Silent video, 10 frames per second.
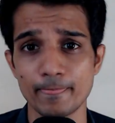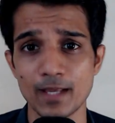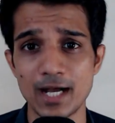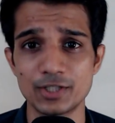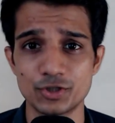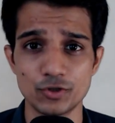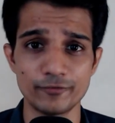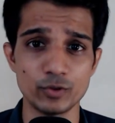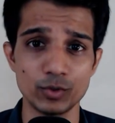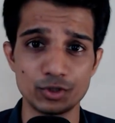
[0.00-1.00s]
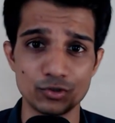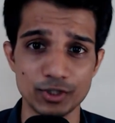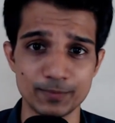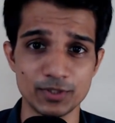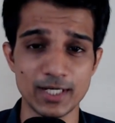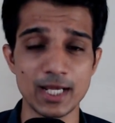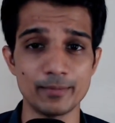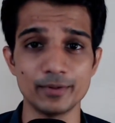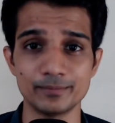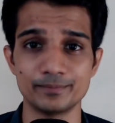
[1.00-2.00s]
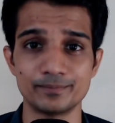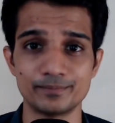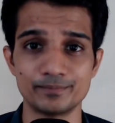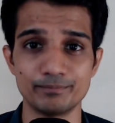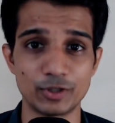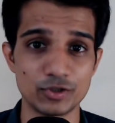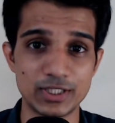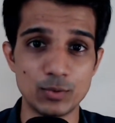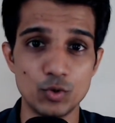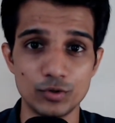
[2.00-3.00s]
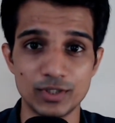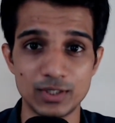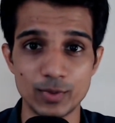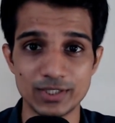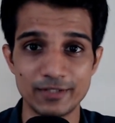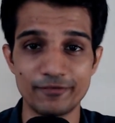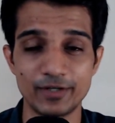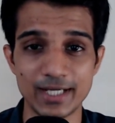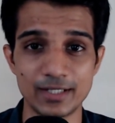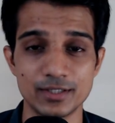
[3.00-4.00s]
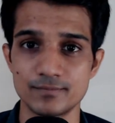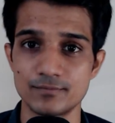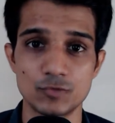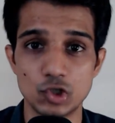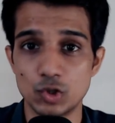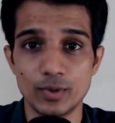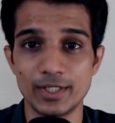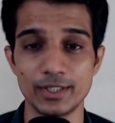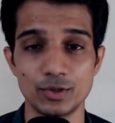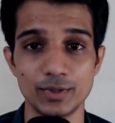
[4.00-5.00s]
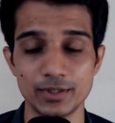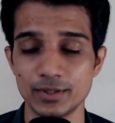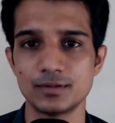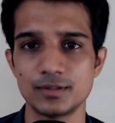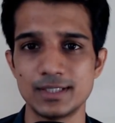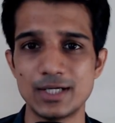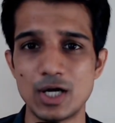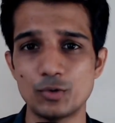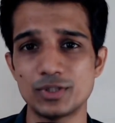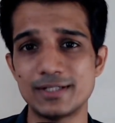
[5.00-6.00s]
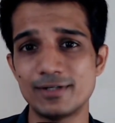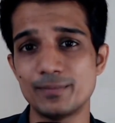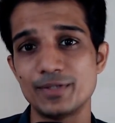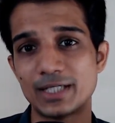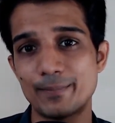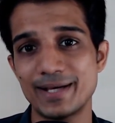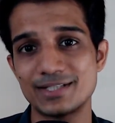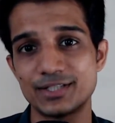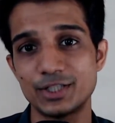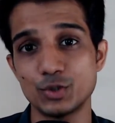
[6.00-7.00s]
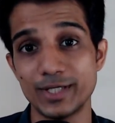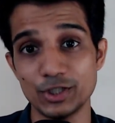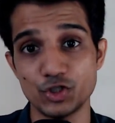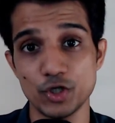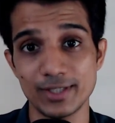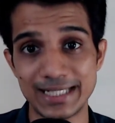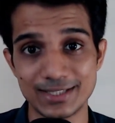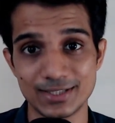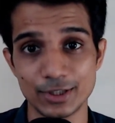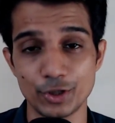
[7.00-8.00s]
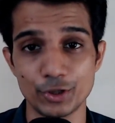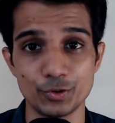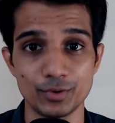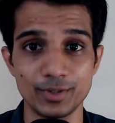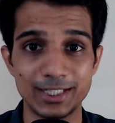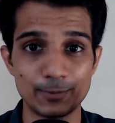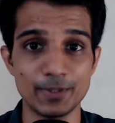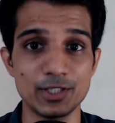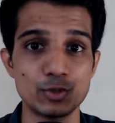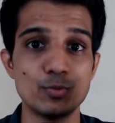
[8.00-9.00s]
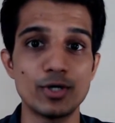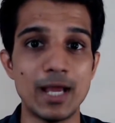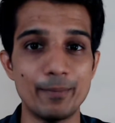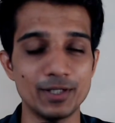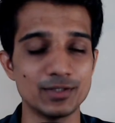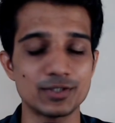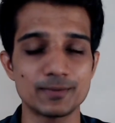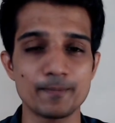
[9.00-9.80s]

Ask your viewers to subscribe because they won't, otherwise they forget. So go ahead and do it. Now, how to develop the capacity to enjoy less in order to experience more happiness?